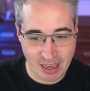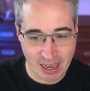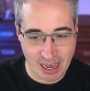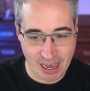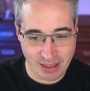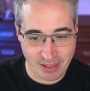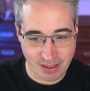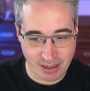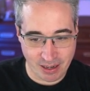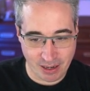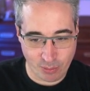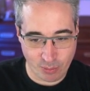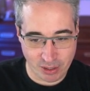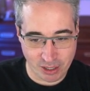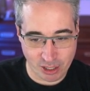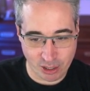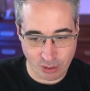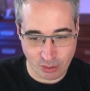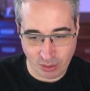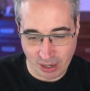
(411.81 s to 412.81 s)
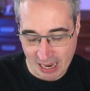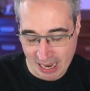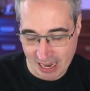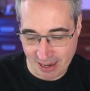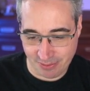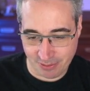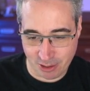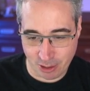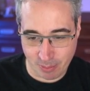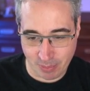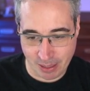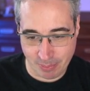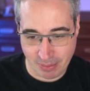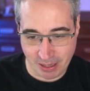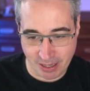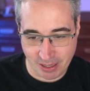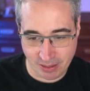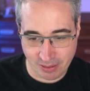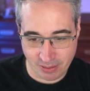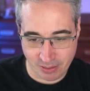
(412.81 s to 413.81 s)
And then I want to go after my
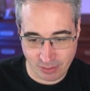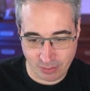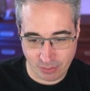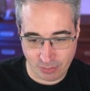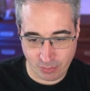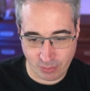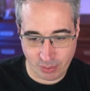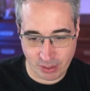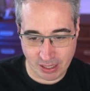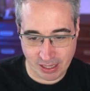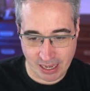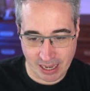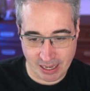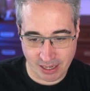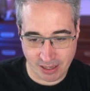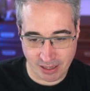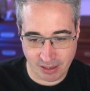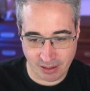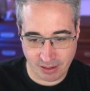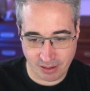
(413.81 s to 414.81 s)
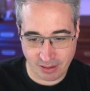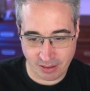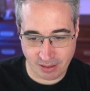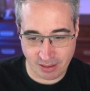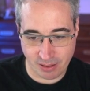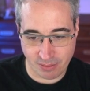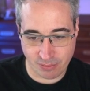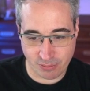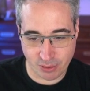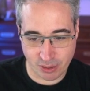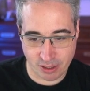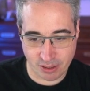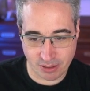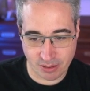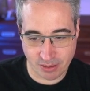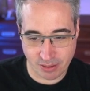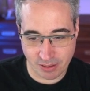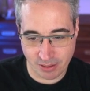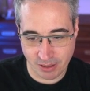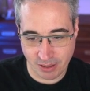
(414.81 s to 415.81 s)
main, we can add in the
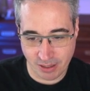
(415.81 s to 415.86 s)
footer,